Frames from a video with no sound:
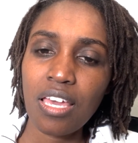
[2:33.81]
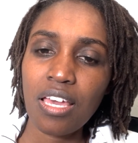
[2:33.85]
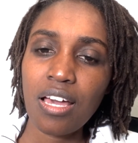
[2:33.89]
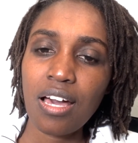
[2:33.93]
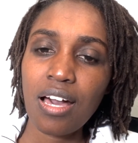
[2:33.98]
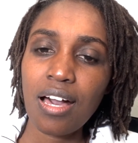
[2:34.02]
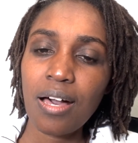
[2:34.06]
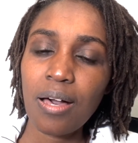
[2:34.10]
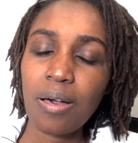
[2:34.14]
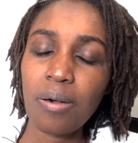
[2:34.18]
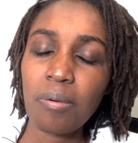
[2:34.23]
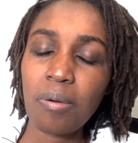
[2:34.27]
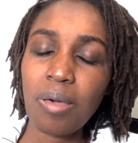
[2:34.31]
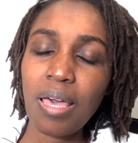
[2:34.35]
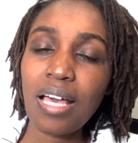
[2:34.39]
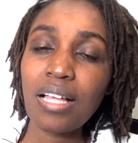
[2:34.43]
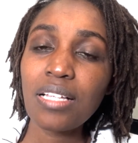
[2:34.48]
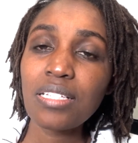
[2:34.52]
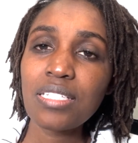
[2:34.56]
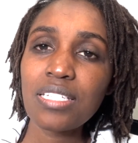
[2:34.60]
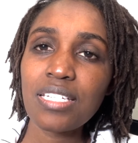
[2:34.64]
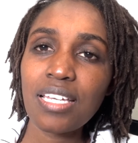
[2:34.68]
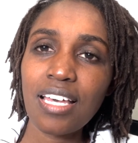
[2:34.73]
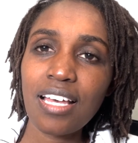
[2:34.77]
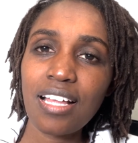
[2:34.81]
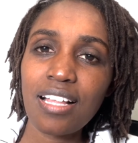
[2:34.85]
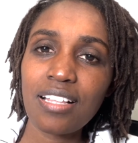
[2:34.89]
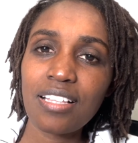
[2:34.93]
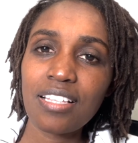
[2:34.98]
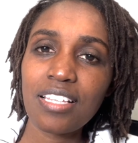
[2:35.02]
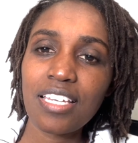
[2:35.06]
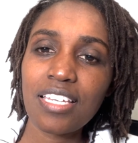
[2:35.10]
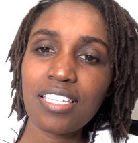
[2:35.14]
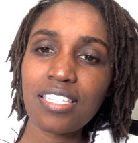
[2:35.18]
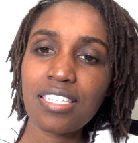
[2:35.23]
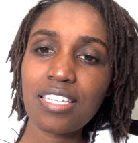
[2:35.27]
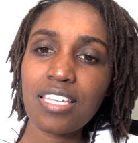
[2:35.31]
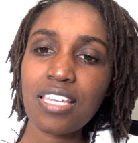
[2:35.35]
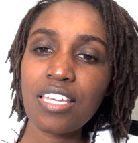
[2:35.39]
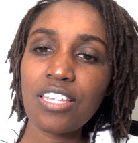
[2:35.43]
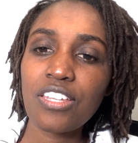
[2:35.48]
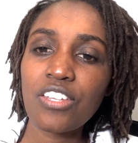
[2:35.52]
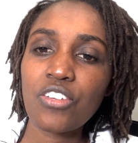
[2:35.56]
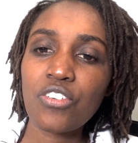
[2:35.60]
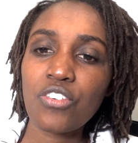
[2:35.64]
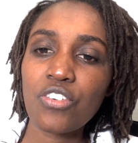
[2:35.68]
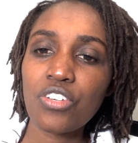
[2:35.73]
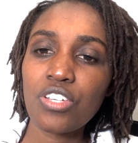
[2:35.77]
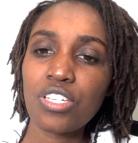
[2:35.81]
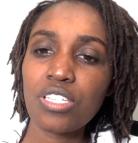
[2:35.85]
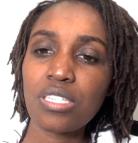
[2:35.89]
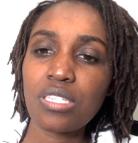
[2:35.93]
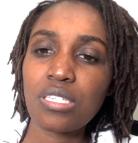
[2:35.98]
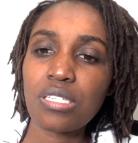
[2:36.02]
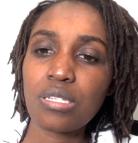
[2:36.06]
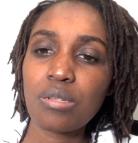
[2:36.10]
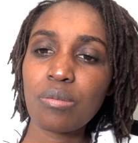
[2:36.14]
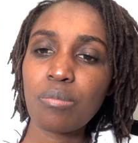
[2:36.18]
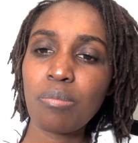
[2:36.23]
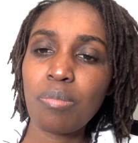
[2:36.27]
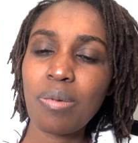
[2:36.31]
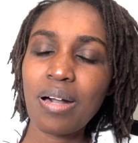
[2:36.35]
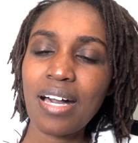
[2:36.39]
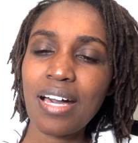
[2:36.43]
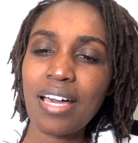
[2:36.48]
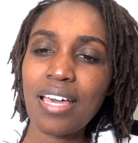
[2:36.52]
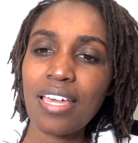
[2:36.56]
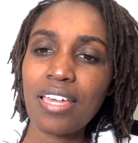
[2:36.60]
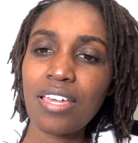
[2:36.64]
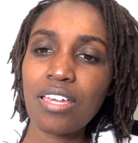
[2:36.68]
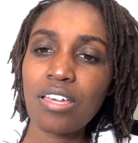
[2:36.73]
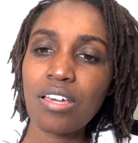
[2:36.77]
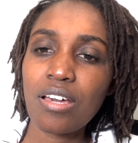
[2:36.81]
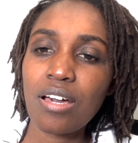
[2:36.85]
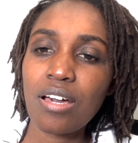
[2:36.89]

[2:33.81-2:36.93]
LDL is increased by